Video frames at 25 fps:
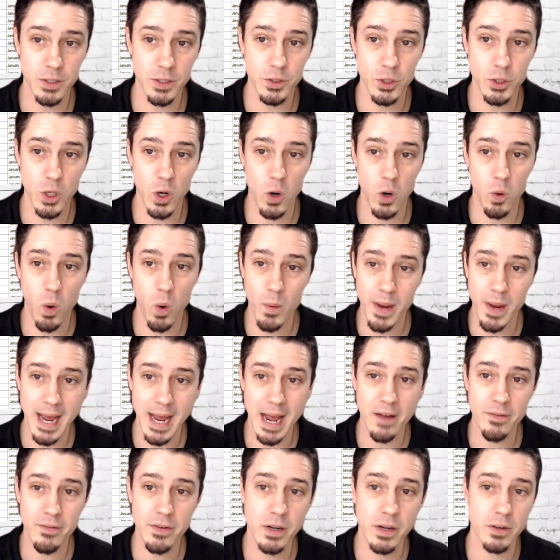And so what we
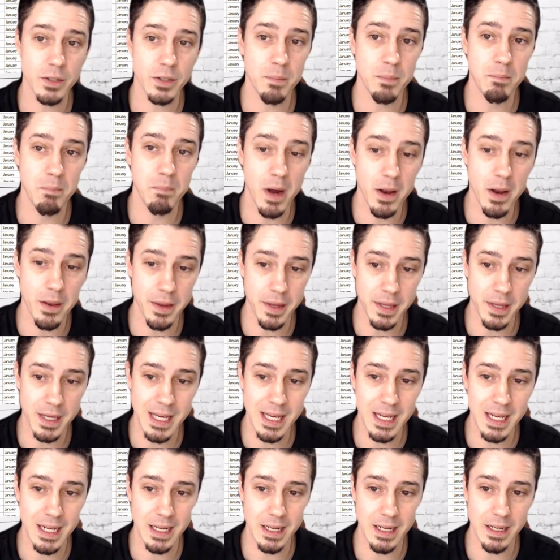have here is a month
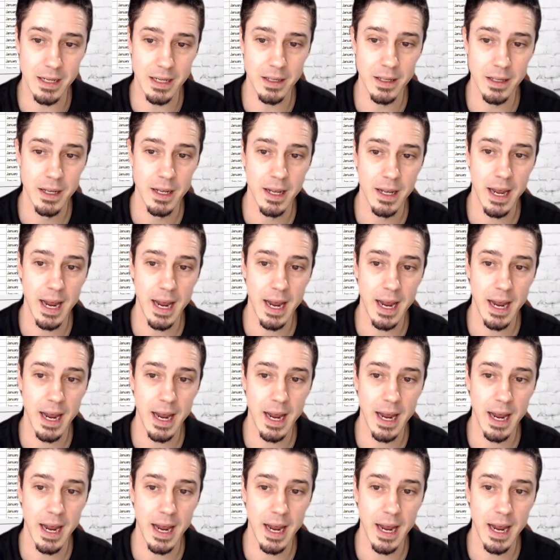key.